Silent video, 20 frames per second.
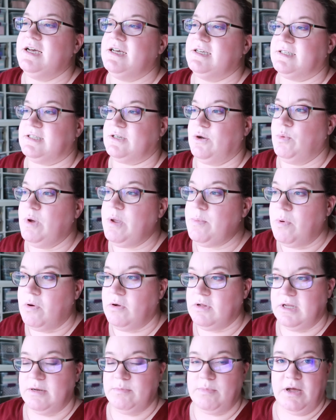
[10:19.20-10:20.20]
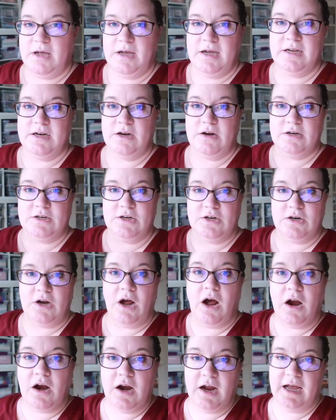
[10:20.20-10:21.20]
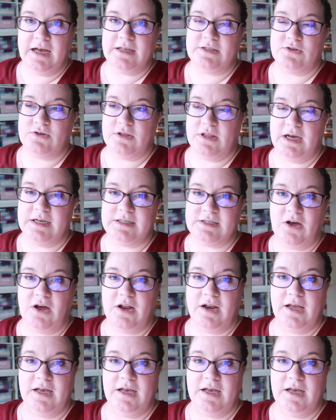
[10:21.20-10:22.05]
And so we pulled in behind her and turned our hazard lights on